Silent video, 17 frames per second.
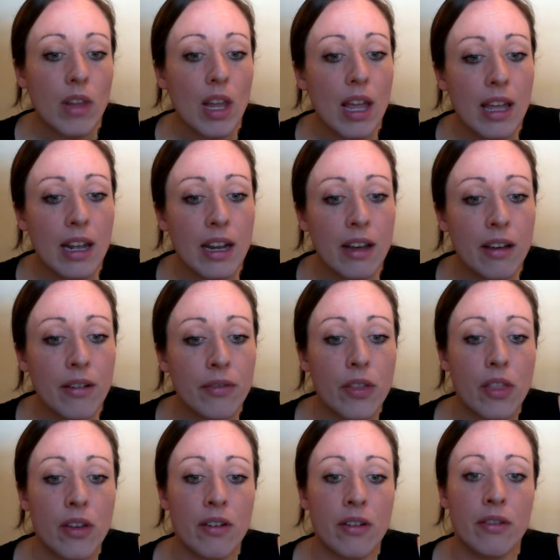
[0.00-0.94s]
And if
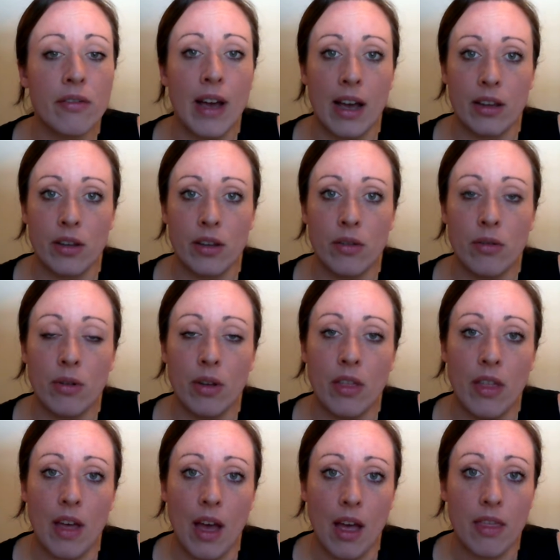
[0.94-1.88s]
the value
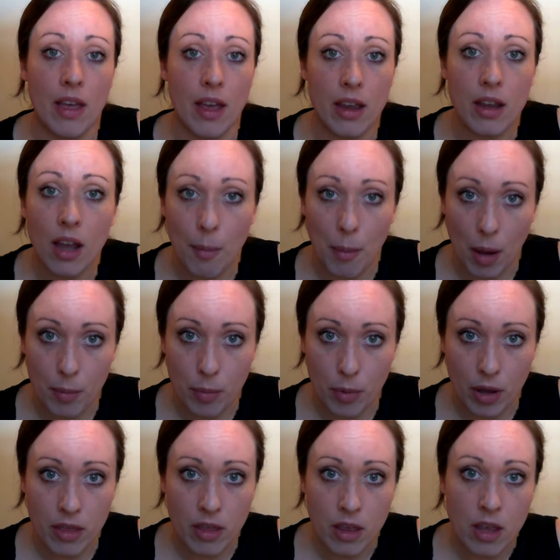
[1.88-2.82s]
that they come up
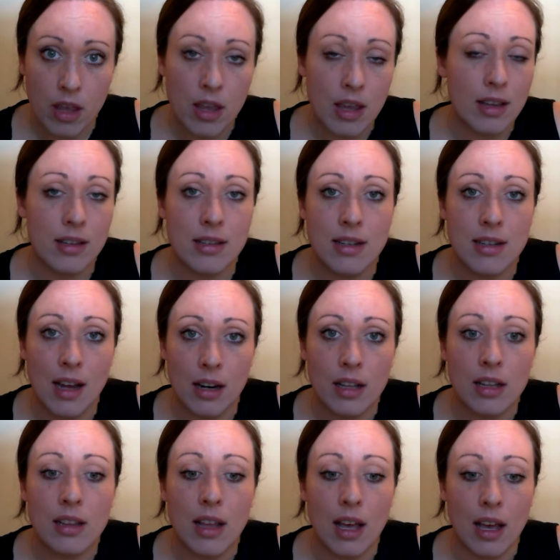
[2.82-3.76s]
with is not
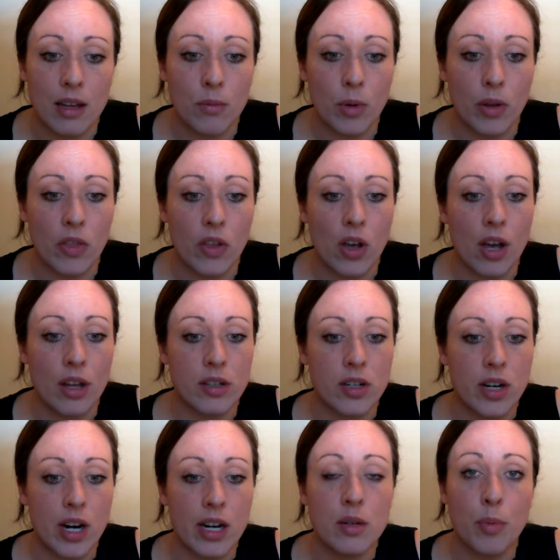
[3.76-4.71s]
in line with the
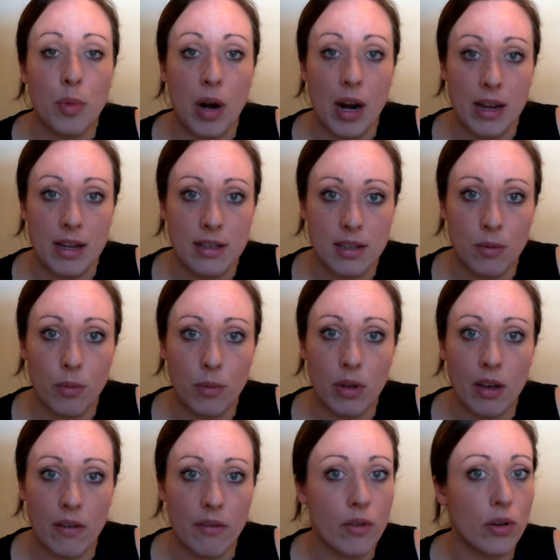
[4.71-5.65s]
contract price that we
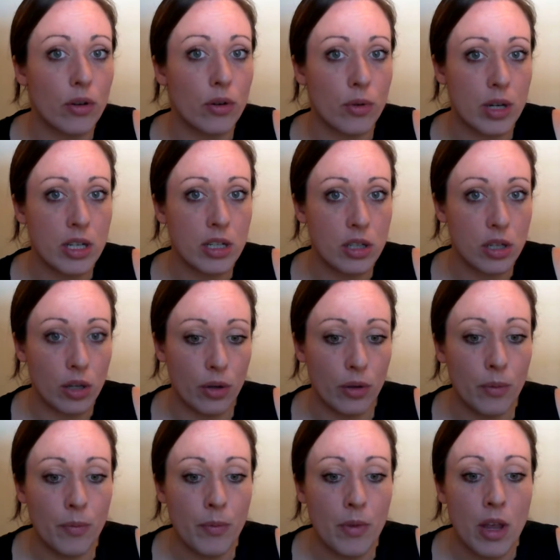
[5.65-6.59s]
have agreed
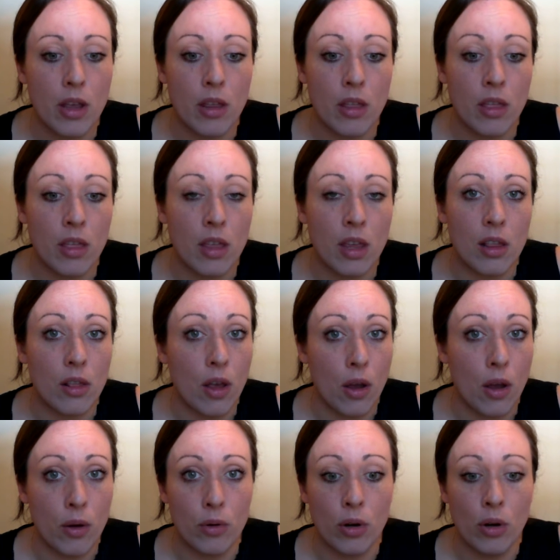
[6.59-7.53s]
to, the
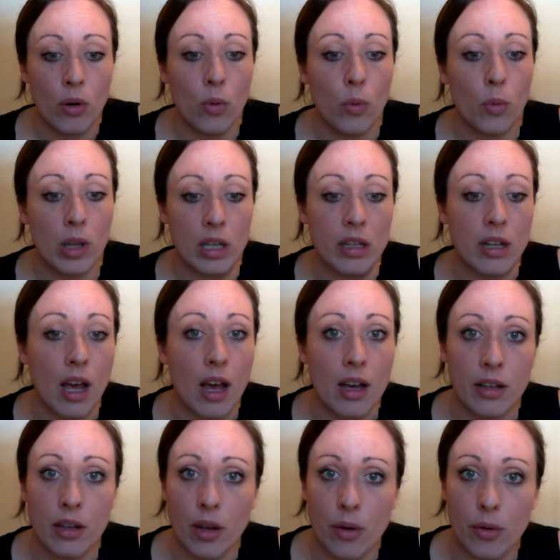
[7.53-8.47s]
loan will
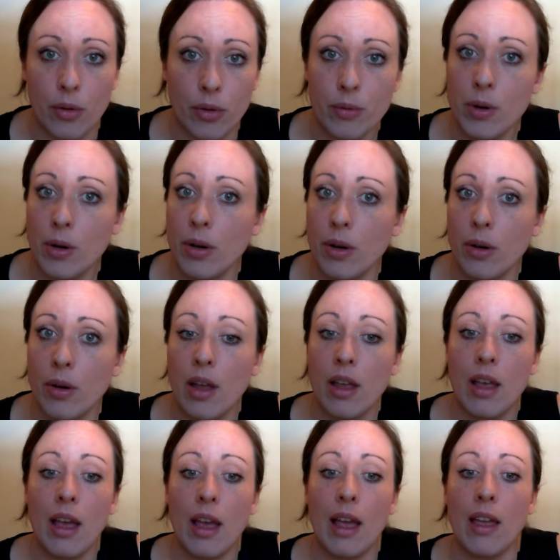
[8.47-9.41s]
not go through
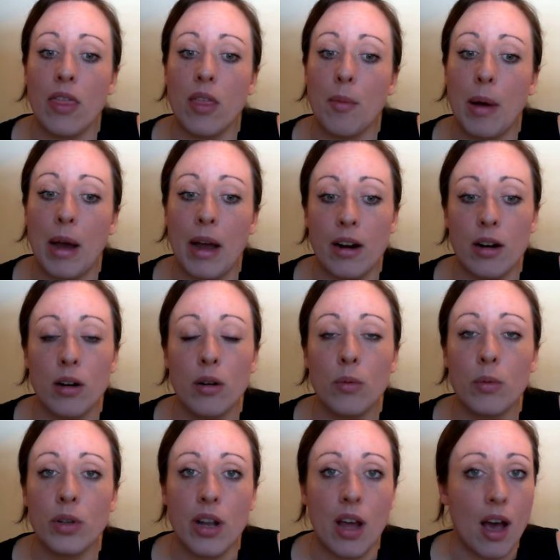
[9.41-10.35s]
and the buyer
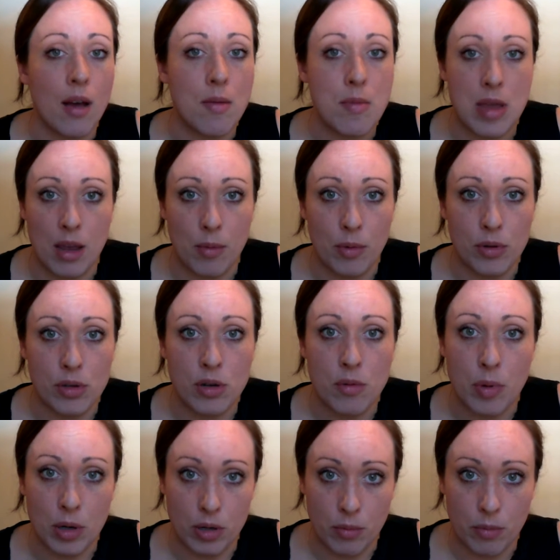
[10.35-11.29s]
will not be able
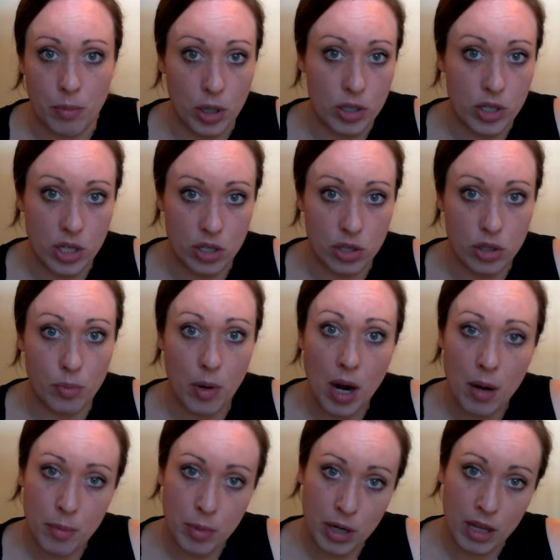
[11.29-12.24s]
to purchase your
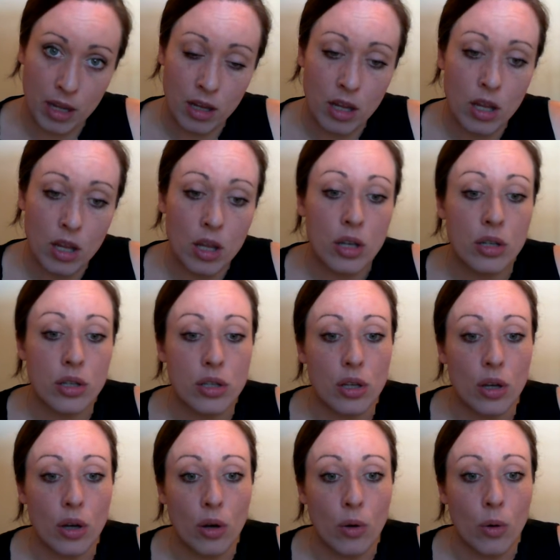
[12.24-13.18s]
property.
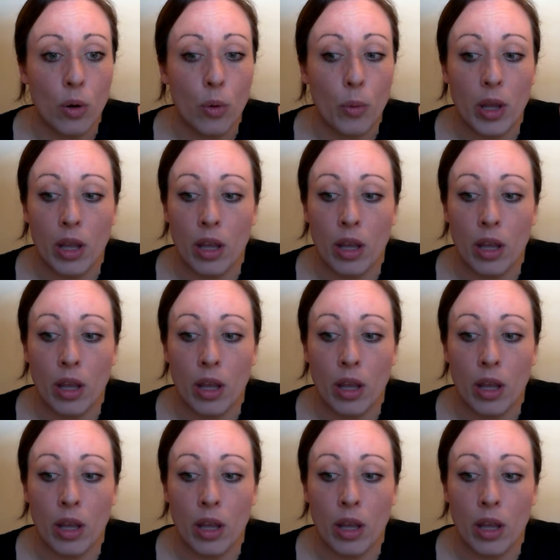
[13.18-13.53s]
So